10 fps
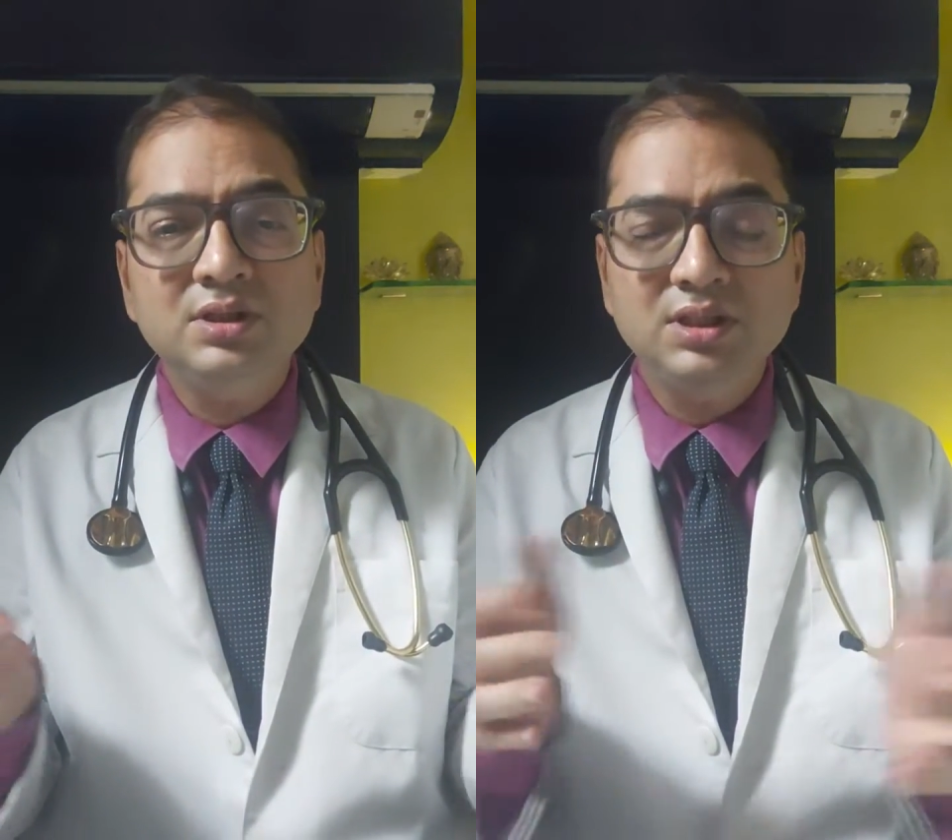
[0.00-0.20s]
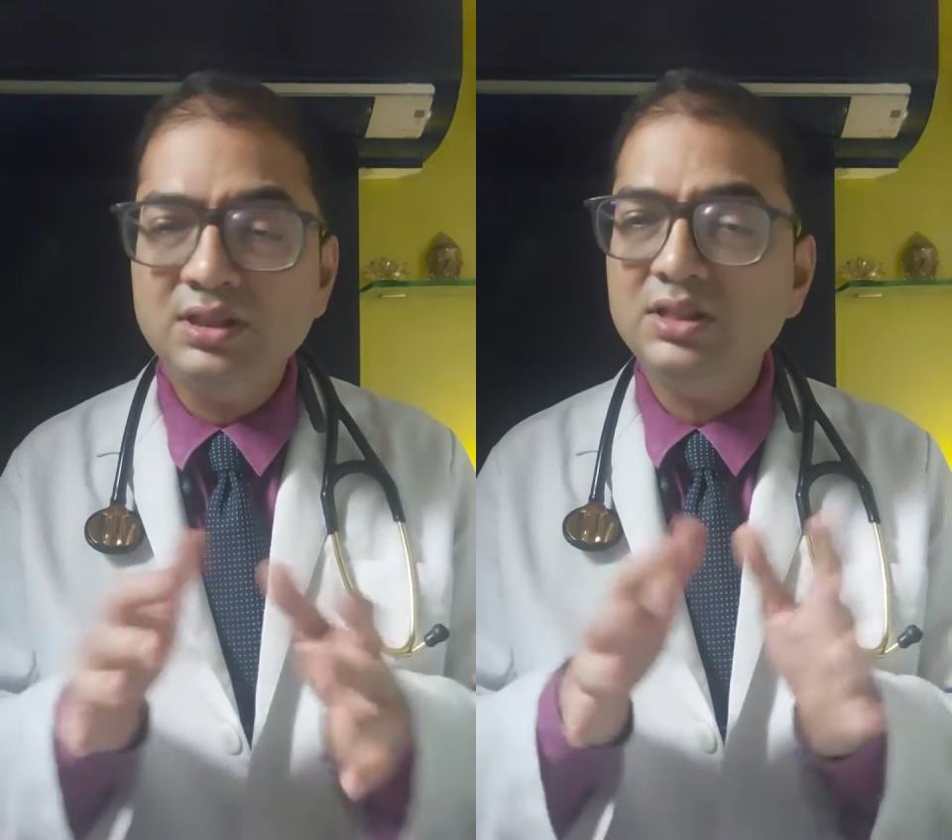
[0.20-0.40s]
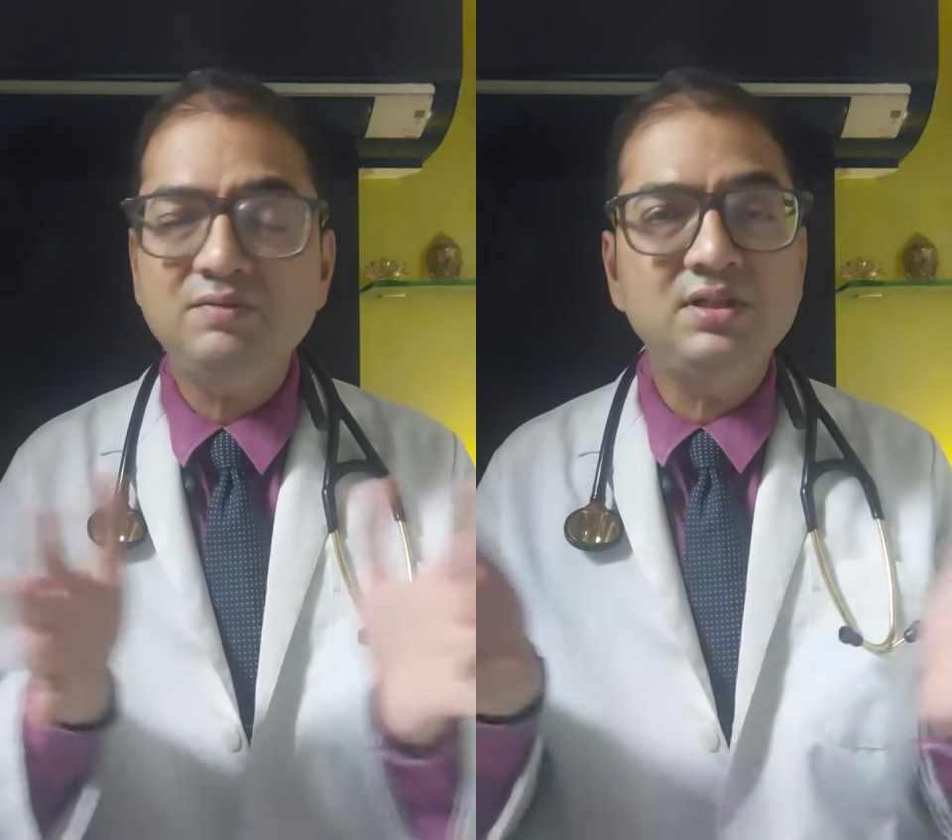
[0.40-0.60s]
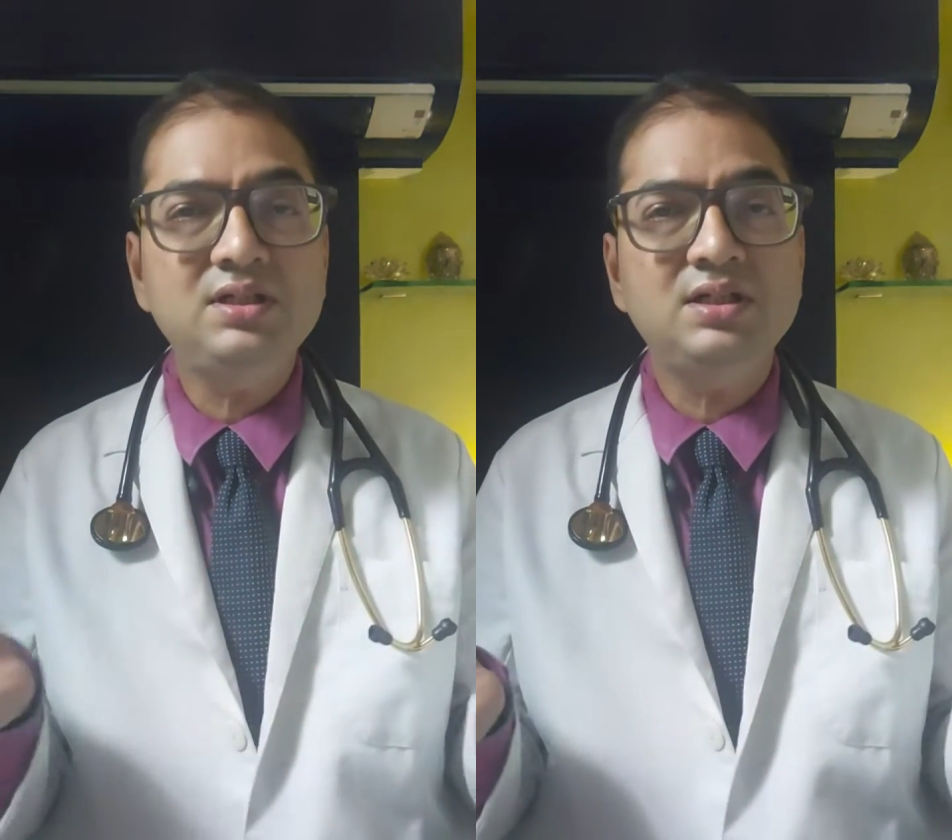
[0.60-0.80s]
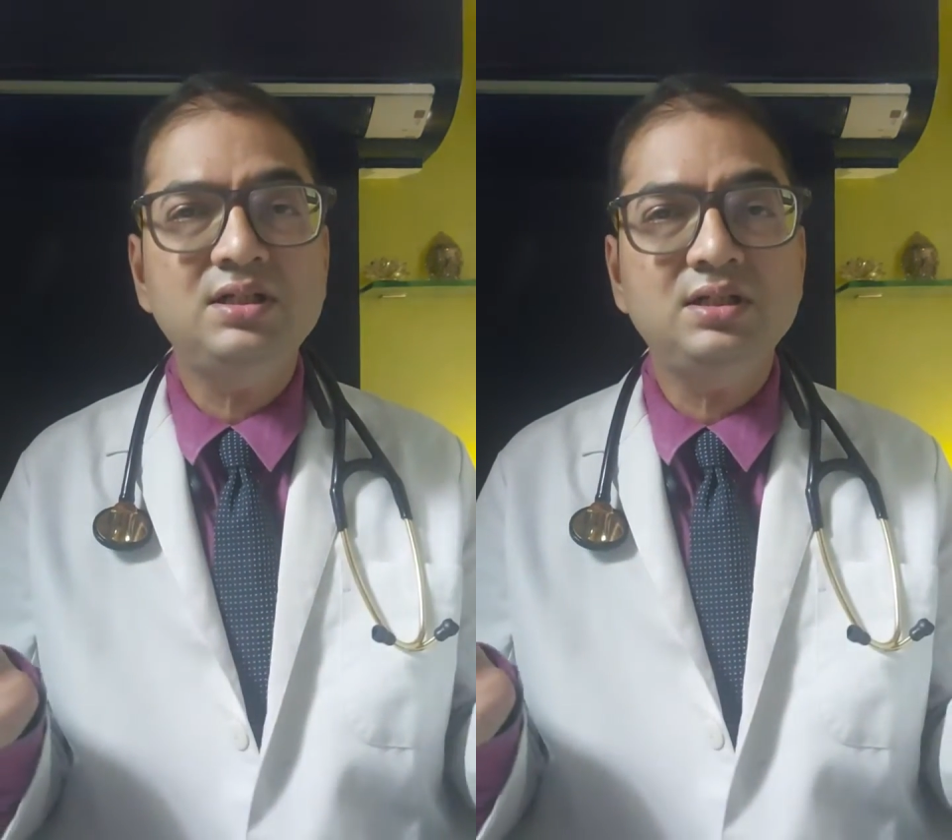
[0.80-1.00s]
then they will
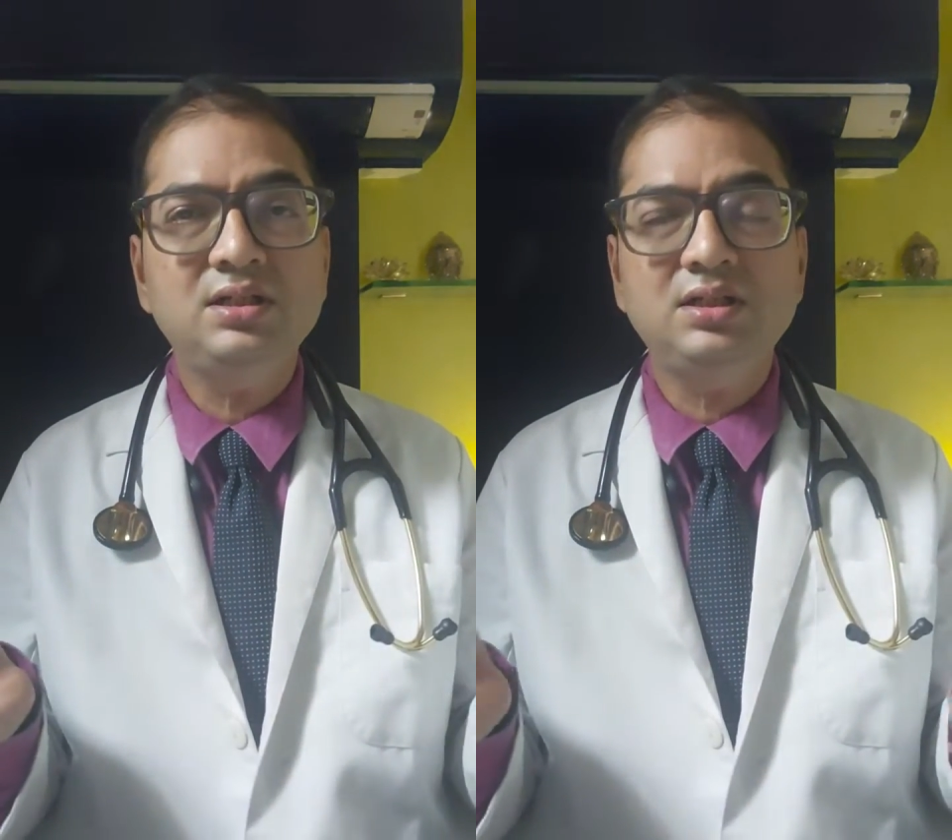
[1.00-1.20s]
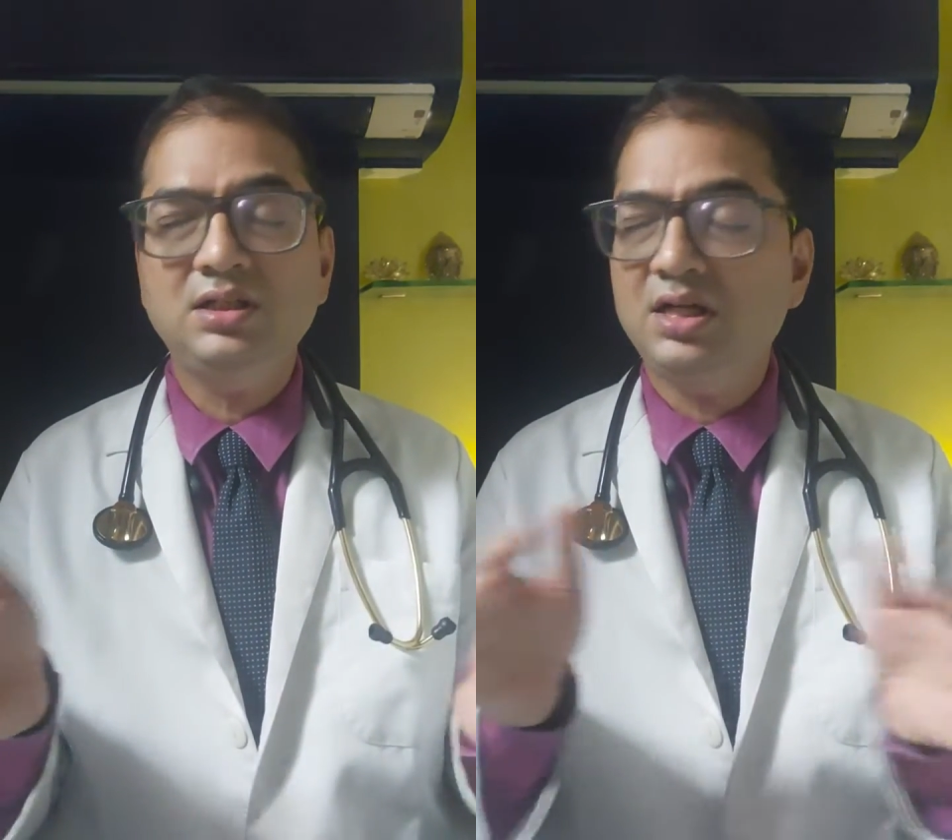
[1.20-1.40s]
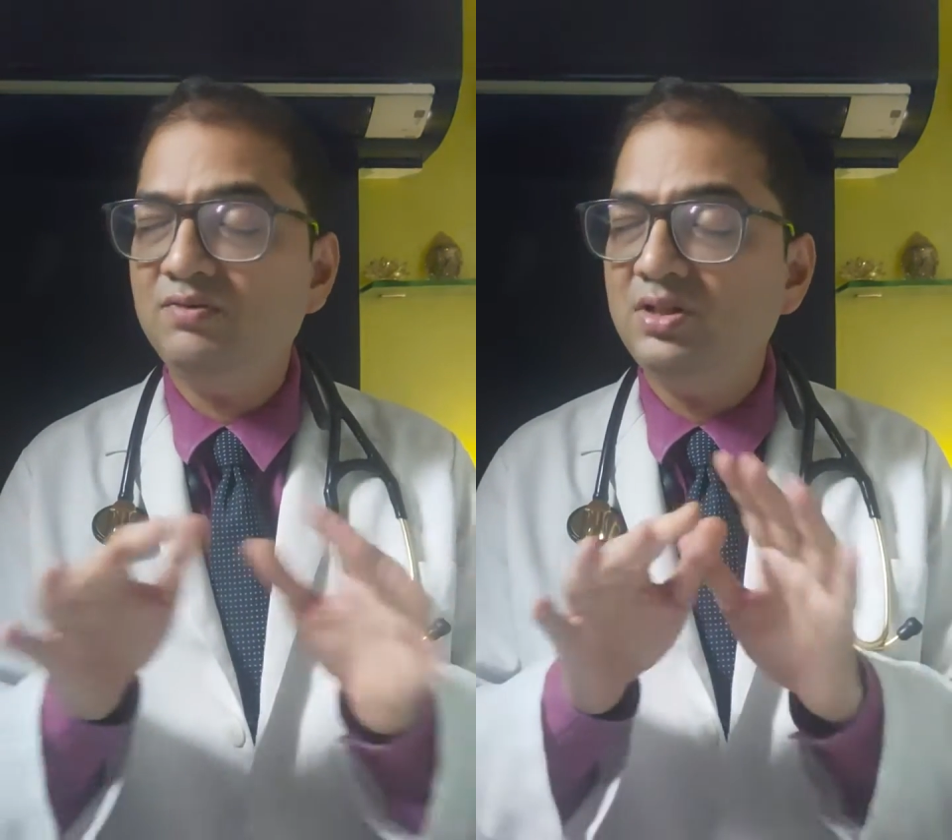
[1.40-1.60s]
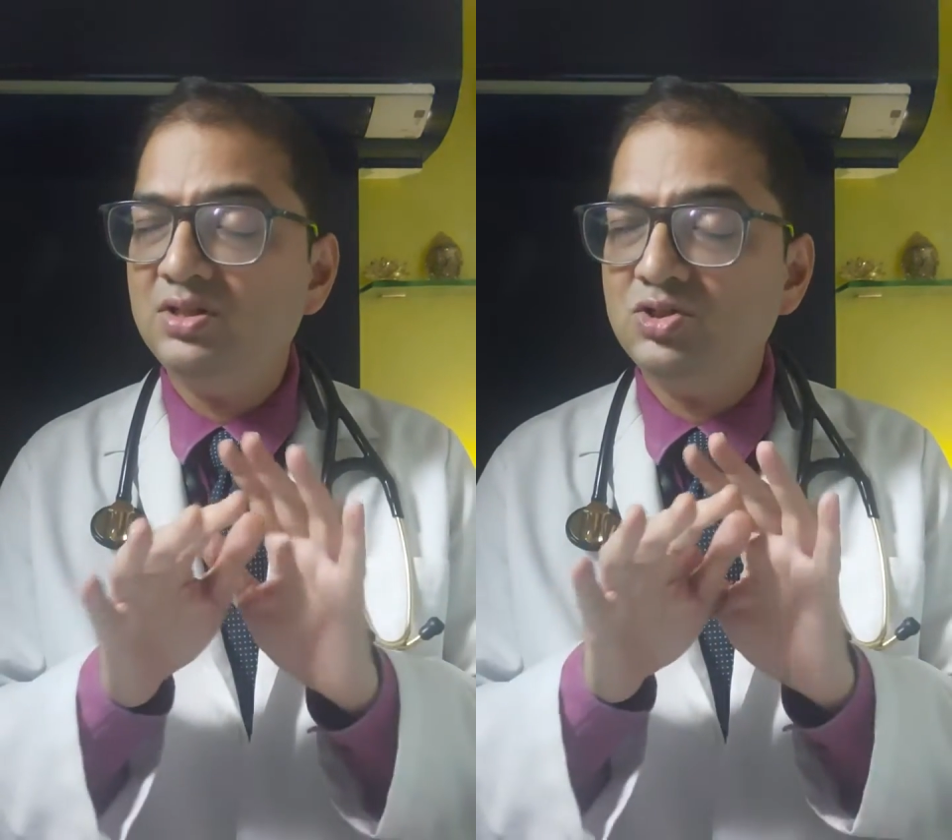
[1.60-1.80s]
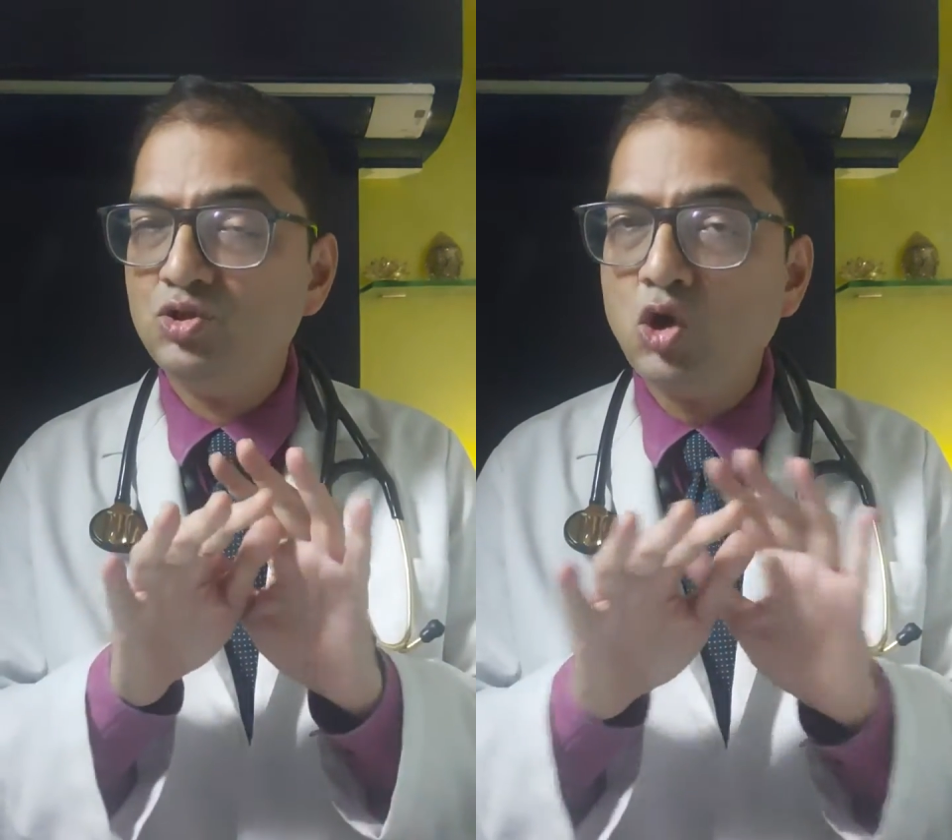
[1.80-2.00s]
tell that I will
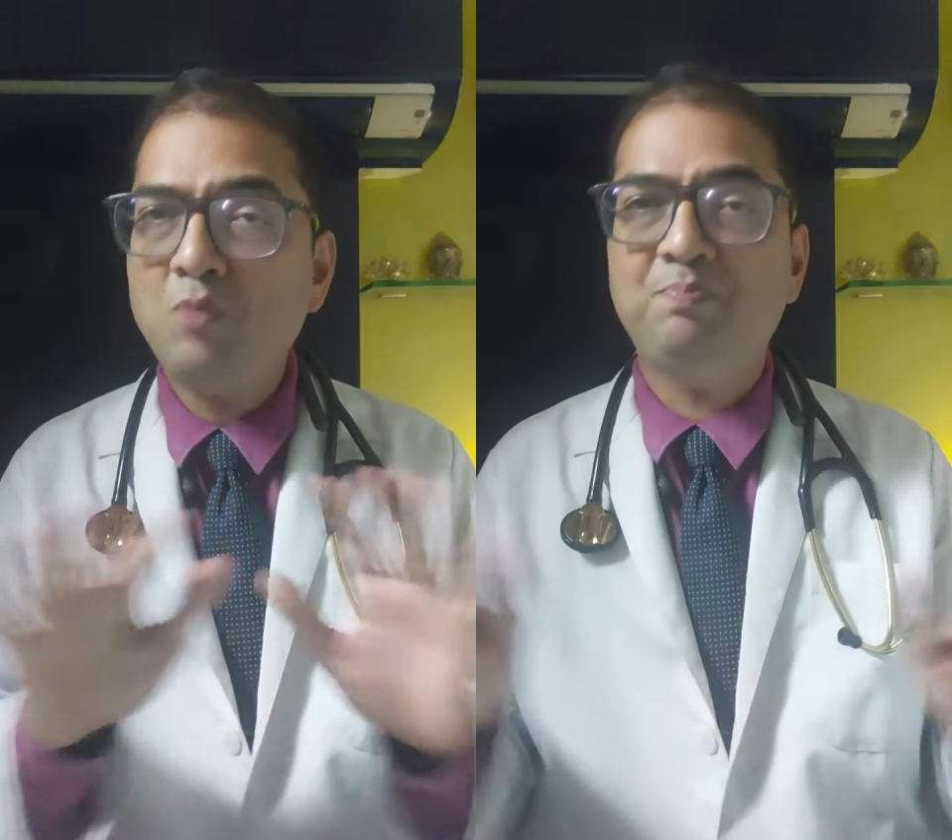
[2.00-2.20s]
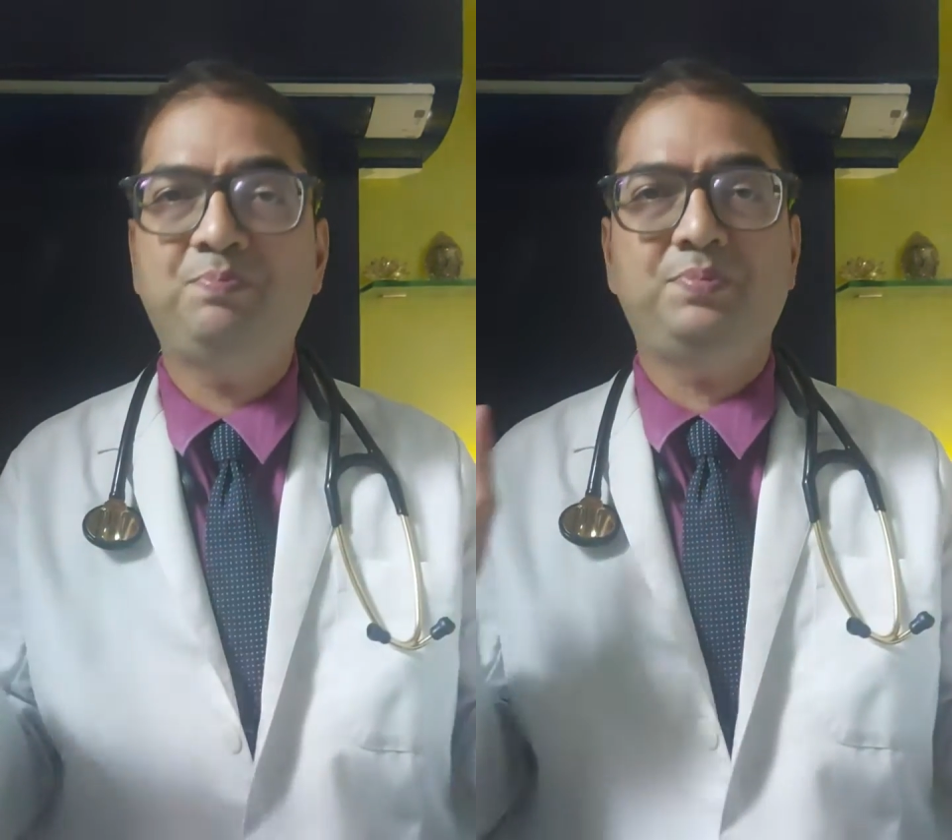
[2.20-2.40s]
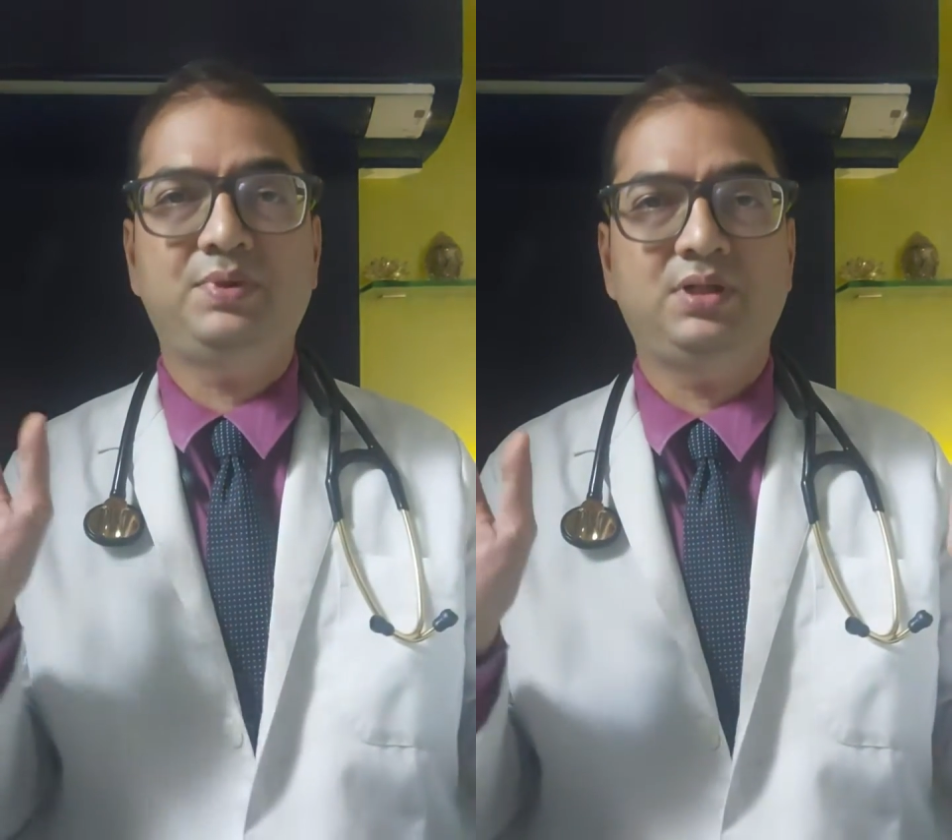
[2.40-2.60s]
stop